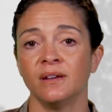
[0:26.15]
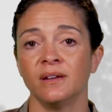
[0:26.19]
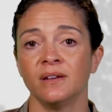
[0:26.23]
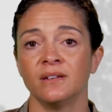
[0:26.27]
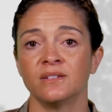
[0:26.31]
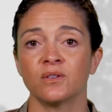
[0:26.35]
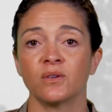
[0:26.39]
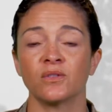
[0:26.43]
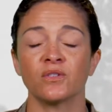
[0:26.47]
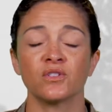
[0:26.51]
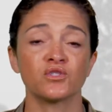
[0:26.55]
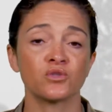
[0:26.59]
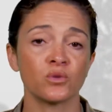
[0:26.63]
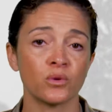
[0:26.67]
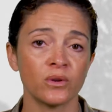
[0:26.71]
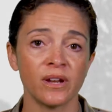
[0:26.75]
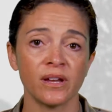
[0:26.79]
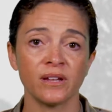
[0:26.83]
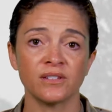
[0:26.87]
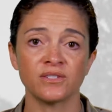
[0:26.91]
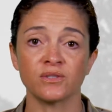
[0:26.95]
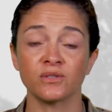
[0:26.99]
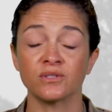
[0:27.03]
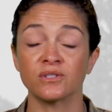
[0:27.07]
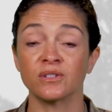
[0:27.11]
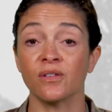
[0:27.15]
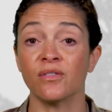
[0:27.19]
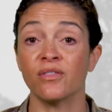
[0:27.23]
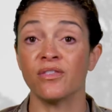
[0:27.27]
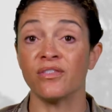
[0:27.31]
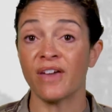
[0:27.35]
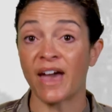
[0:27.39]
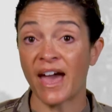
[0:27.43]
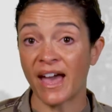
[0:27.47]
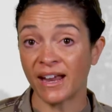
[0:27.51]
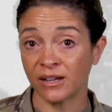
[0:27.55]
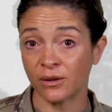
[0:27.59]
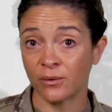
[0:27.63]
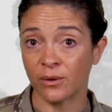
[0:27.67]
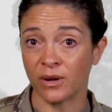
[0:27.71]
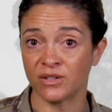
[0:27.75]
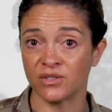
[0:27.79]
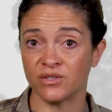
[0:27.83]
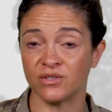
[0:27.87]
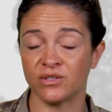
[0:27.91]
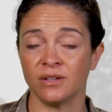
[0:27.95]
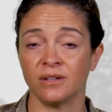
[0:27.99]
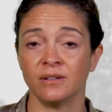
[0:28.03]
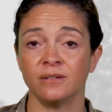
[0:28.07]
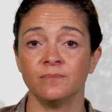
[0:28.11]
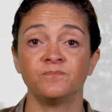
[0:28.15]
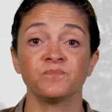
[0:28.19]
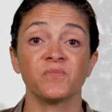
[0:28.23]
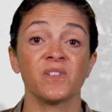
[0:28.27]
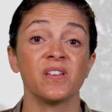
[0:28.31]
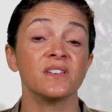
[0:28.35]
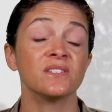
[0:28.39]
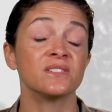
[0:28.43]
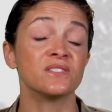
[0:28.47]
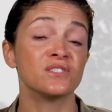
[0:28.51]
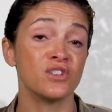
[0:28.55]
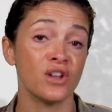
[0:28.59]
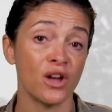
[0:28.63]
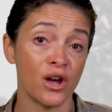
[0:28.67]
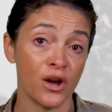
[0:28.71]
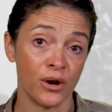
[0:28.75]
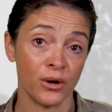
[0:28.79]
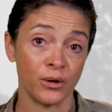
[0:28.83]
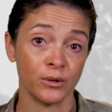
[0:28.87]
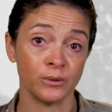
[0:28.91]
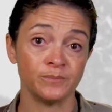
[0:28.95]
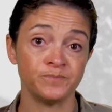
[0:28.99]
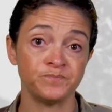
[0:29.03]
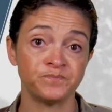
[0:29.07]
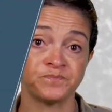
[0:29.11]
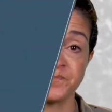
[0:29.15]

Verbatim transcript: So the short answer to that question is no